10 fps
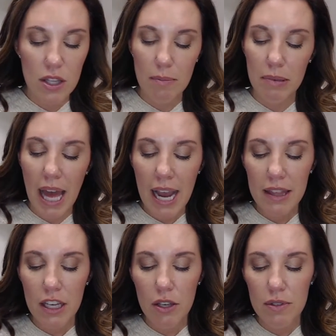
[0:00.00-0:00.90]
So the black
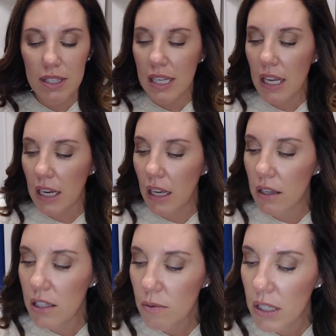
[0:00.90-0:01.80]
that you see in it,
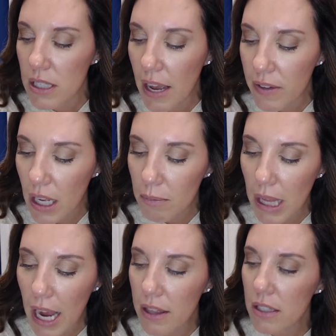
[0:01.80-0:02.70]
this one doesn't have a lot of
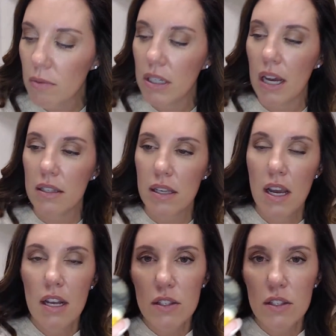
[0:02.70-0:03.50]
black. This one does.